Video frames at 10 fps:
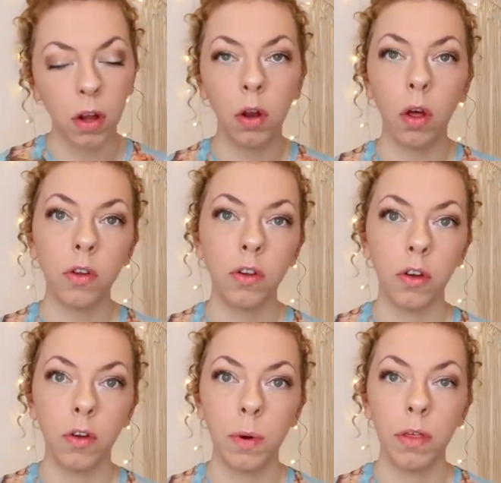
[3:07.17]
a lot to
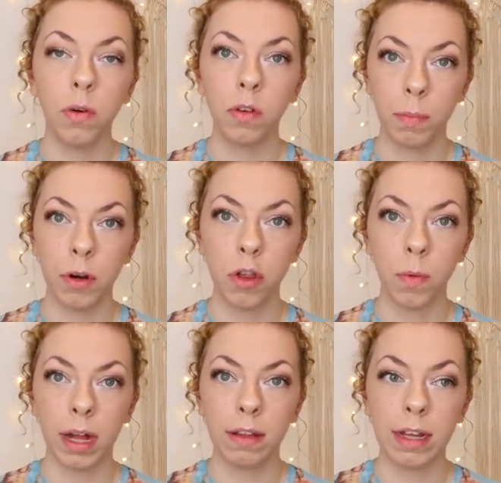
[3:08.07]
do with your
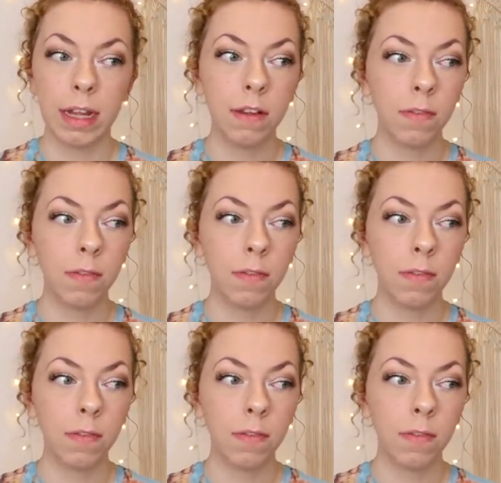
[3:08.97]
spirituality this